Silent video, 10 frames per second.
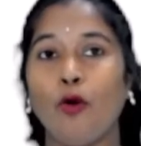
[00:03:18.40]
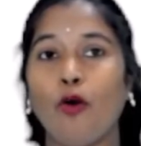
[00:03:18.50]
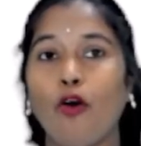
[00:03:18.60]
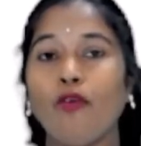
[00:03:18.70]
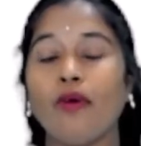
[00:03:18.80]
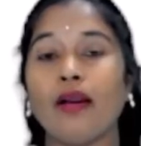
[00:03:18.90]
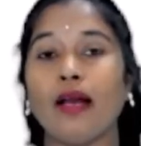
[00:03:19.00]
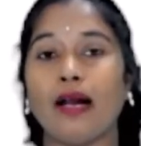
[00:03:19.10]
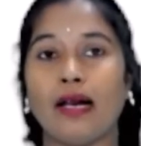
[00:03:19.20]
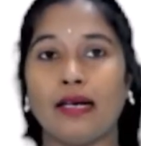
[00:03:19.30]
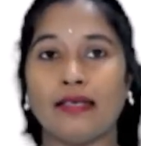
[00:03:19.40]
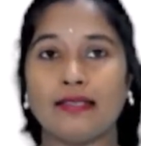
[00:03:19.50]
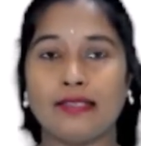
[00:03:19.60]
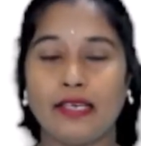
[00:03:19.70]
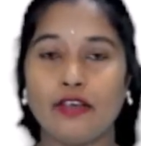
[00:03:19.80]
over a
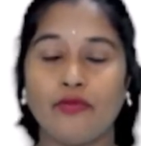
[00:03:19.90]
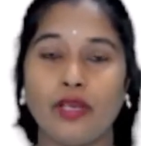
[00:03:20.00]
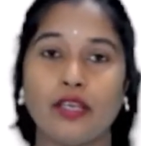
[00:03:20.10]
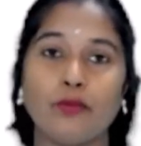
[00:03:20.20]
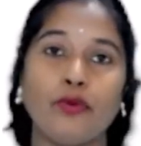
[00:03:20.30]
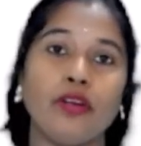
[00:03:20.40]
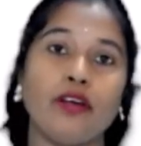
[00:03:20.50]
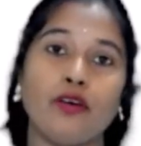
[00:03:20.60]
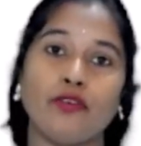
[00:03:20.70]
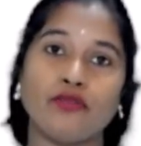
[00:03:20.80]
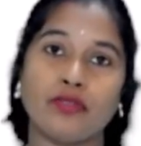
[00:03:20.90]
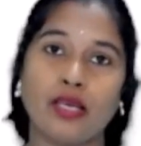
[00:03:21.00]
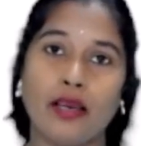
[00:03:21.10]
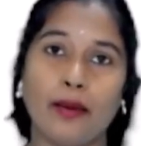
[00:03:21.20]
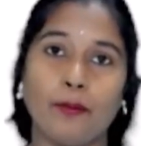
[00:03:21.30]
significant period of
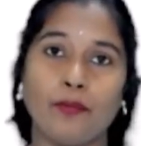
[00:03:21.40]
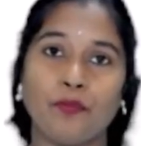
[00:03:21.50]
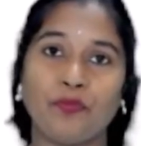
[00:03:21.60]
time.